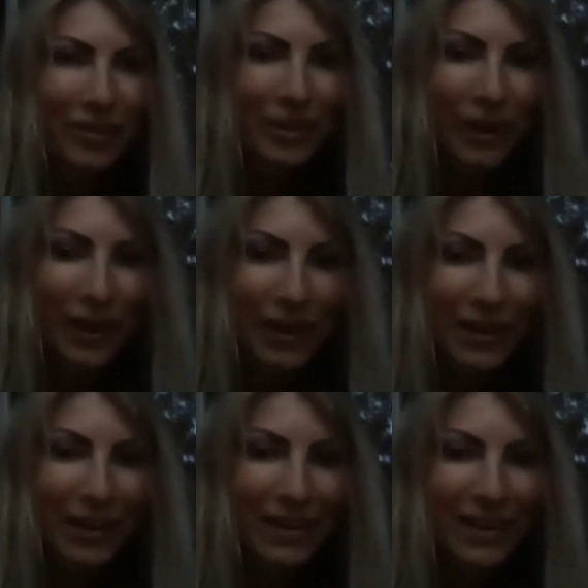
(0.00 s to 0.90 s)
Right?
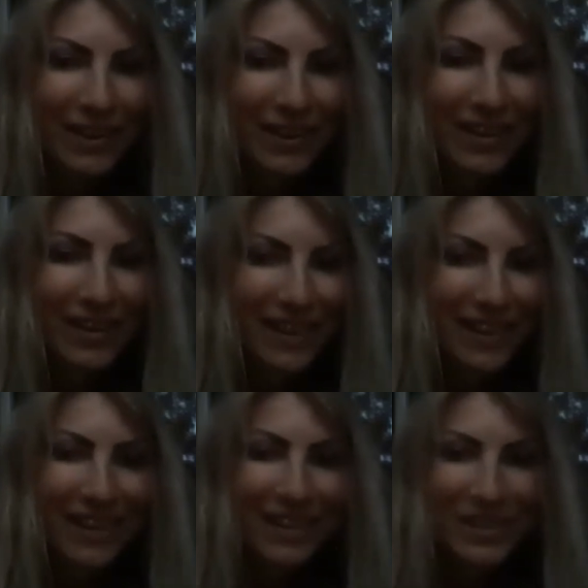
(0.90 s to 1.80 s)

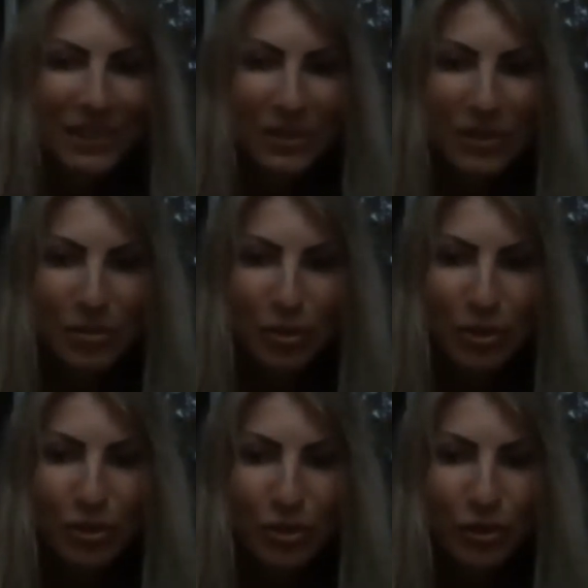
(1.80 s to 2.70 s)
So the spiritual...